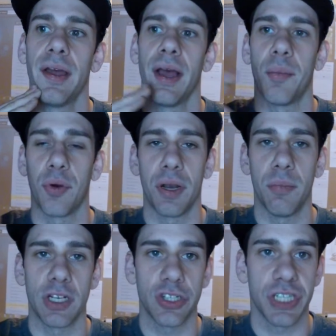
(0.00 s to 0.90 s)
I pretty
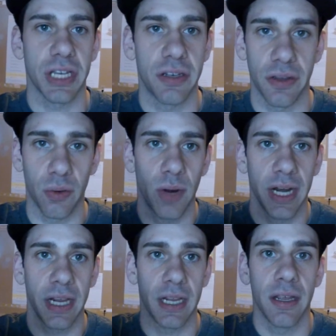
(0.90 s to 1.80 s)
much stick to the
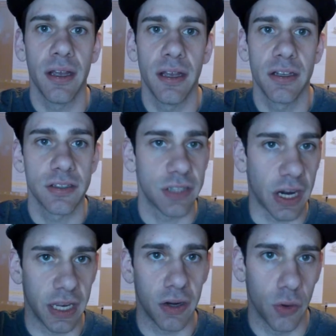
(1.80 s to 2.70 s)
rainy,
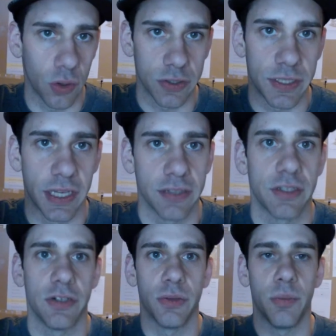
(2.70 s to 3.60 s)
stuck indoors days
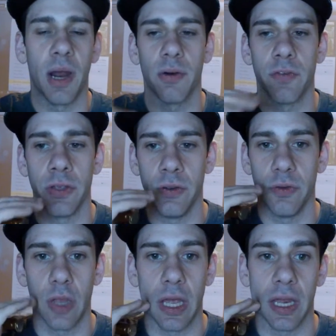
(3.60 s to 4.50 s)
to do my
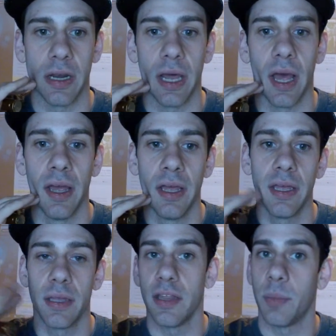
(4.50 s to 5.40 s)
reviews, and
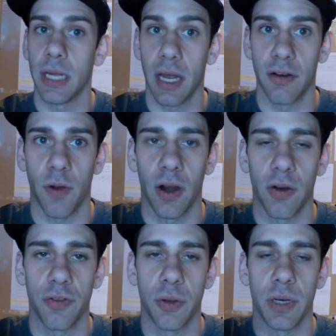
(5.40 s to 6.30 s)
they've been kind of far and
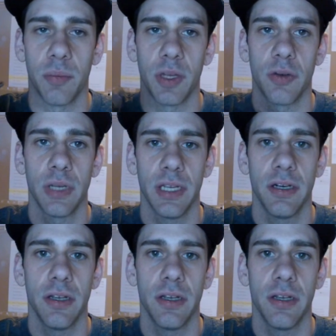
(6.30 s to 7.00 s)
few and in between.